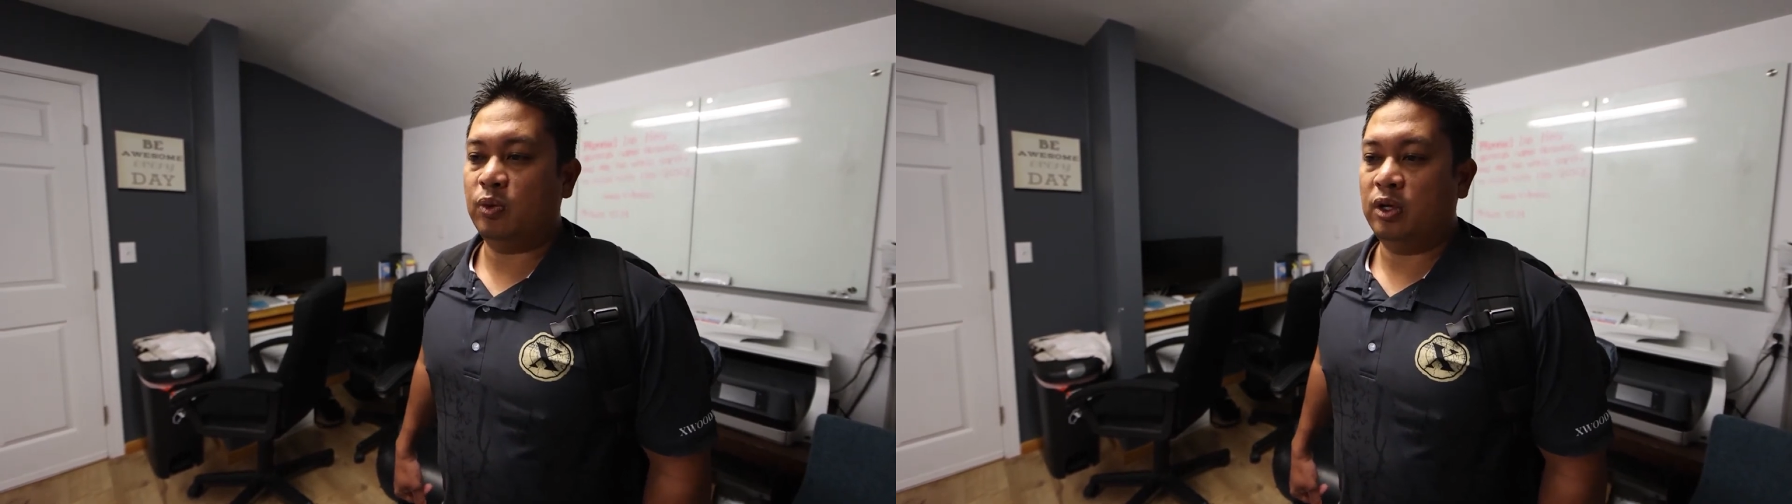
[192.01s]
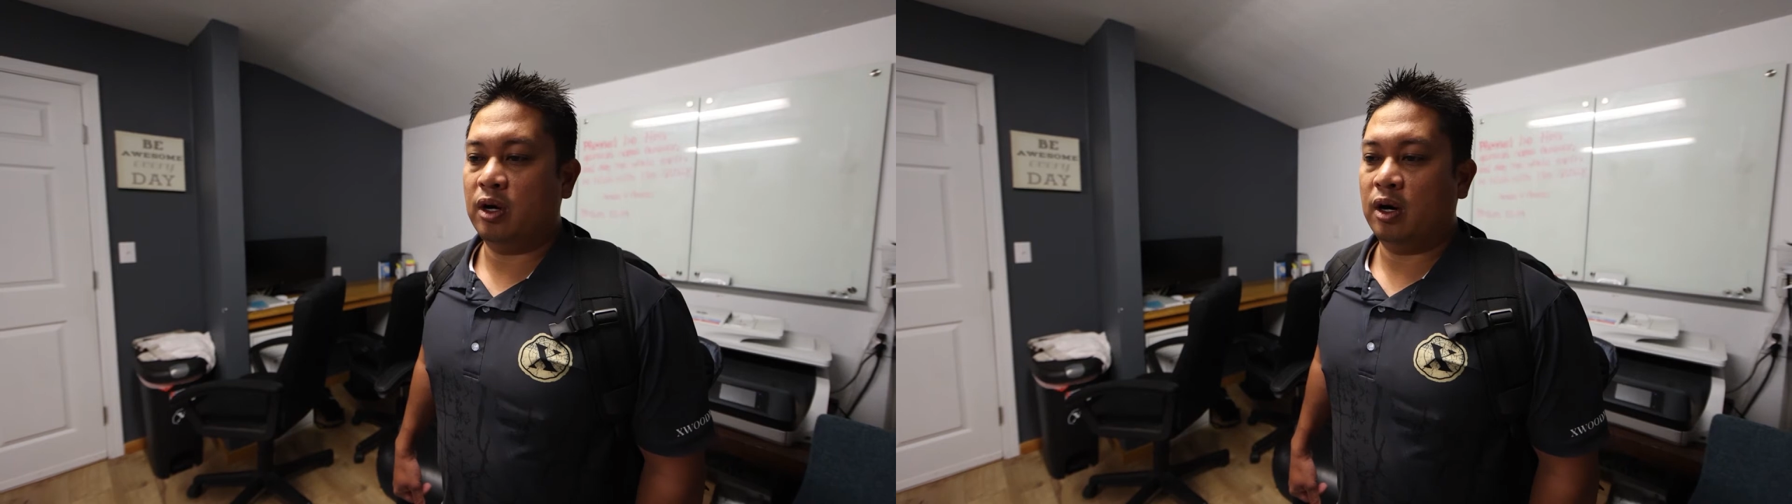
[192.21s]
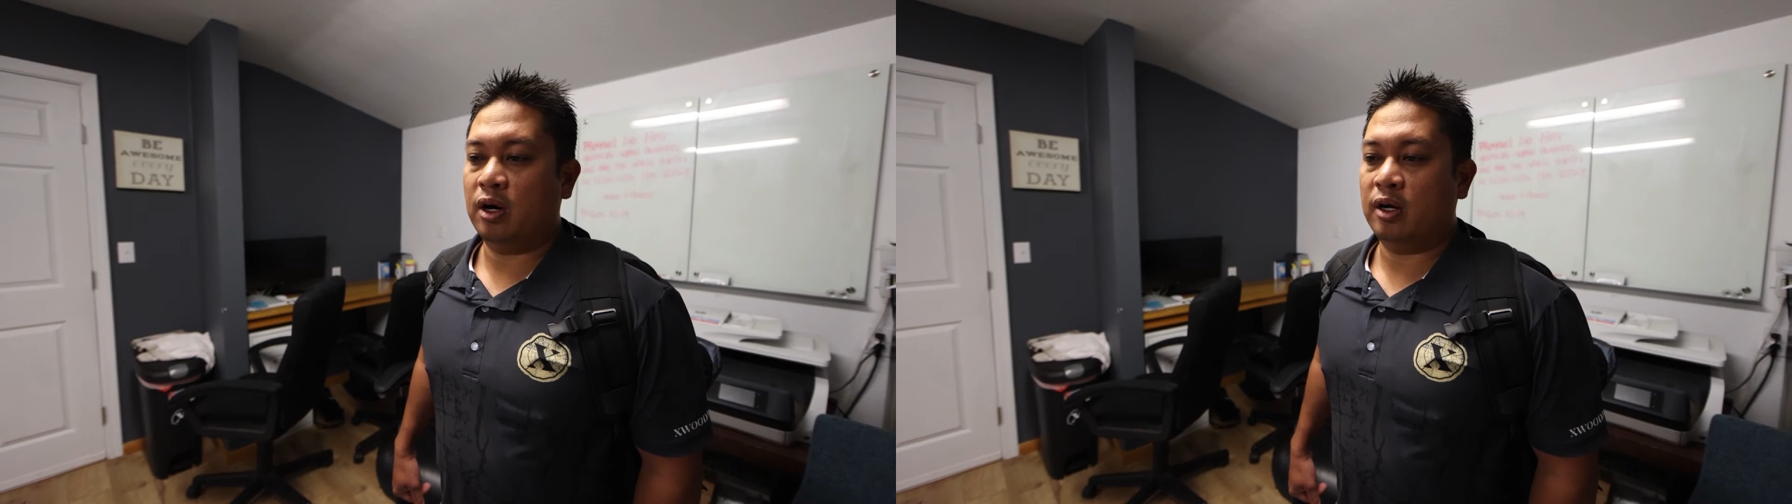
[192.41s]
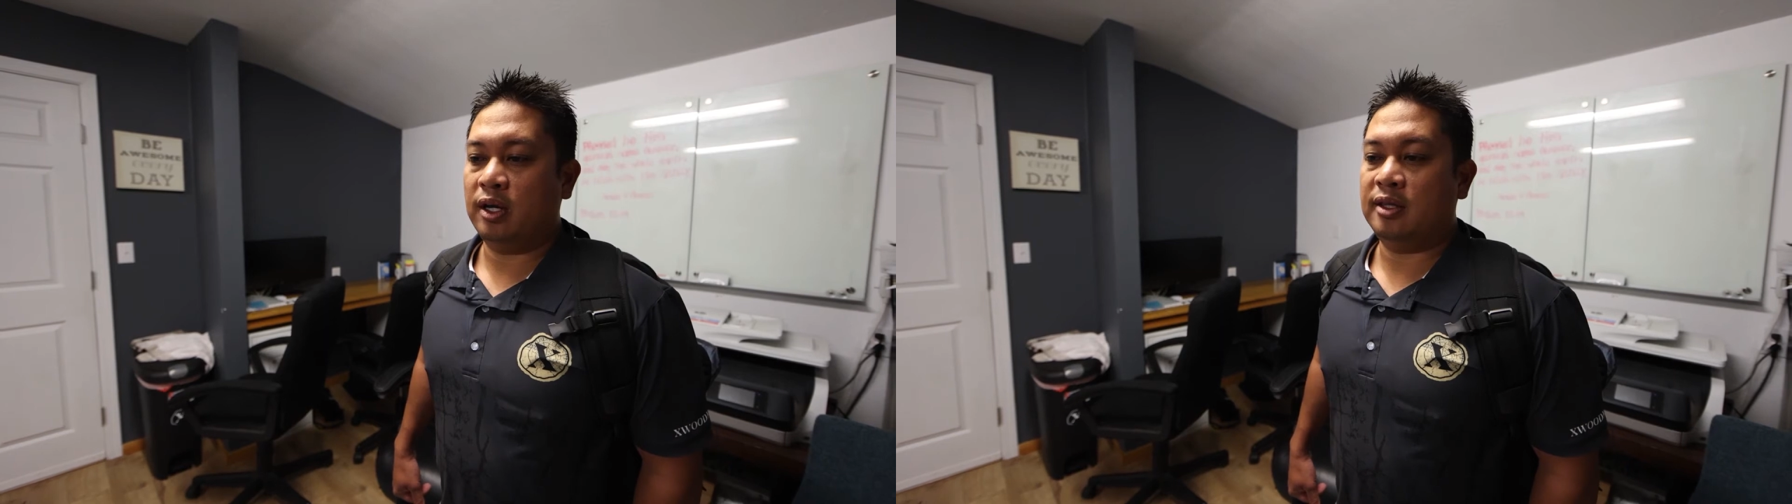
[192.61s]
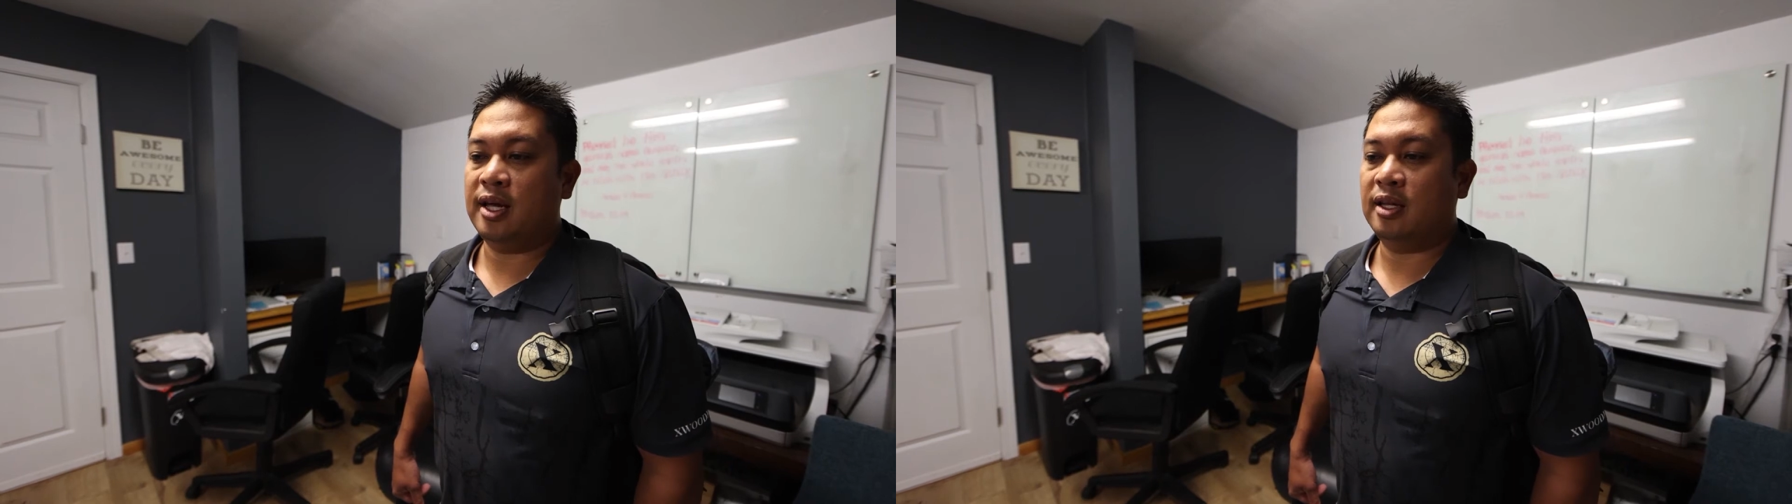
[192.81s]
we are
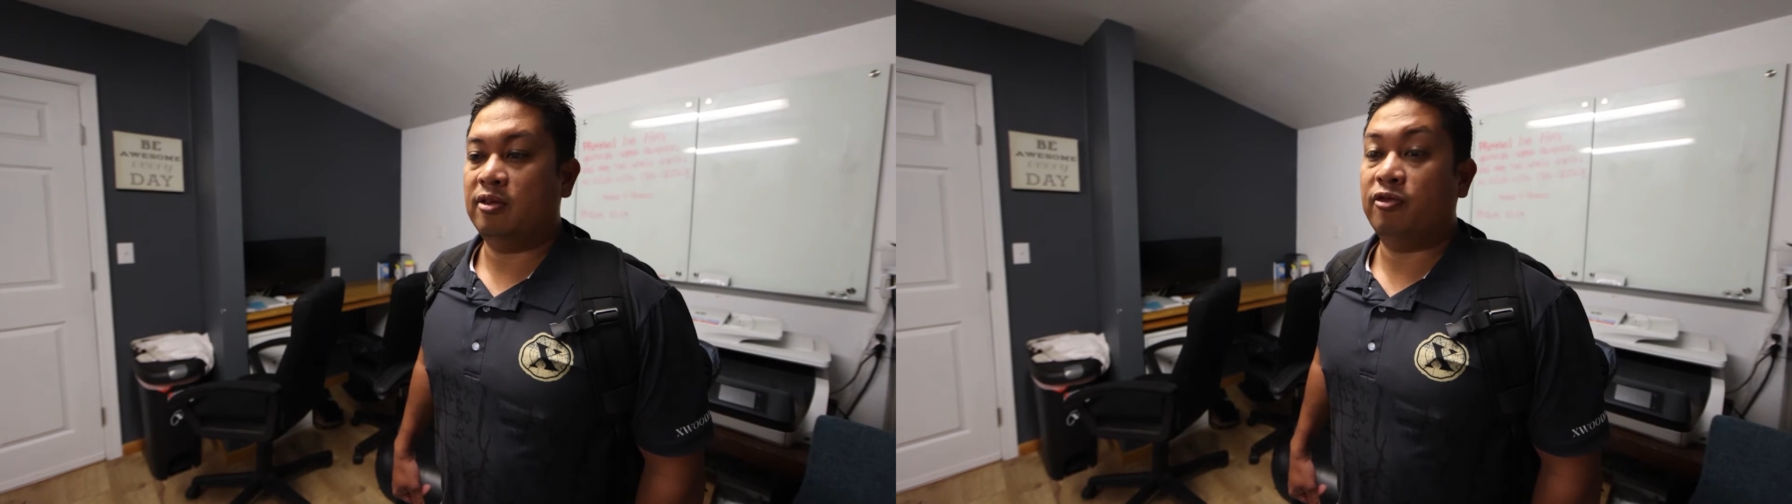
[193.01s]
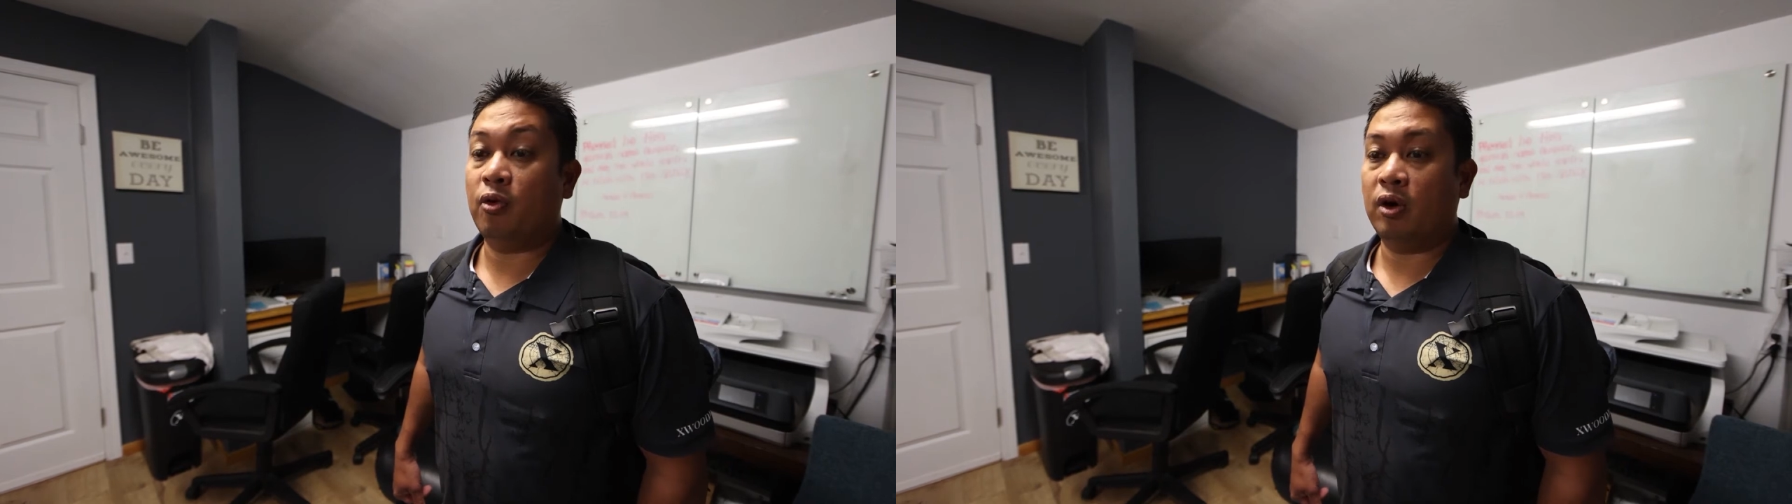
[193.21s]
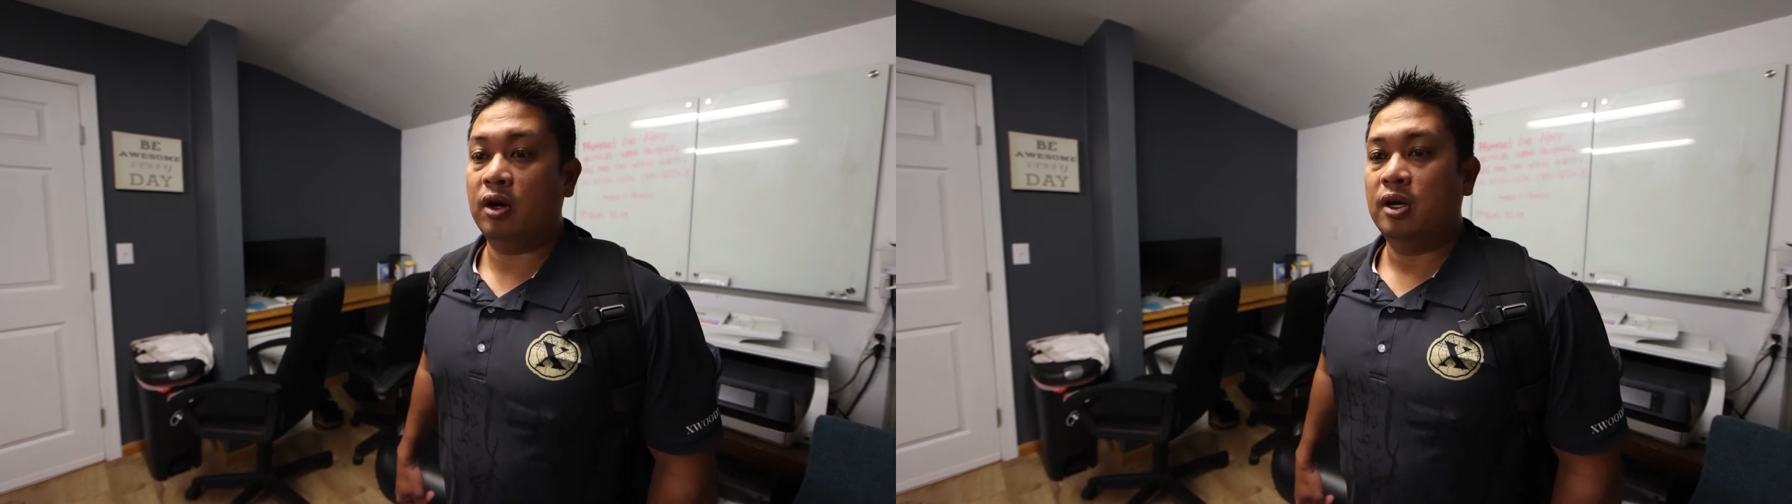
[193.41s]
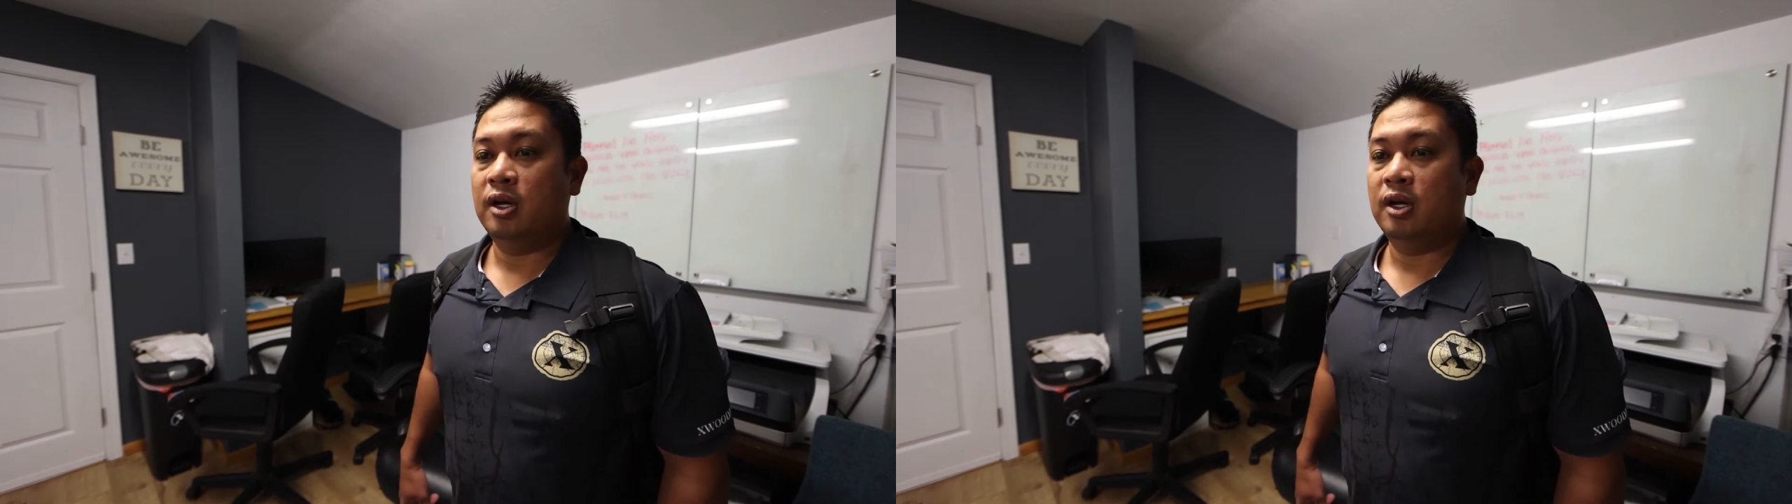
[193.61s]
intended for,